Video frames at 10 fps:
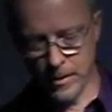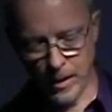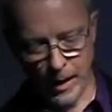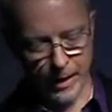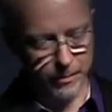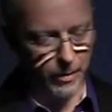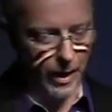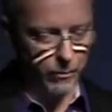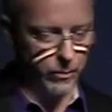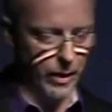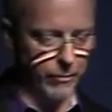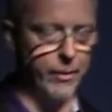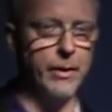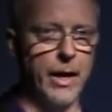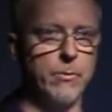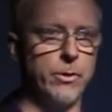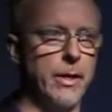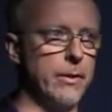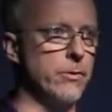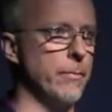I felt like I was
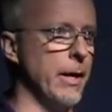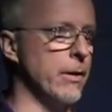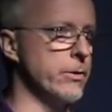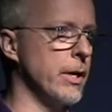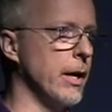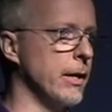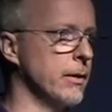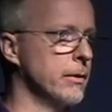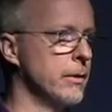looking at this from the outside.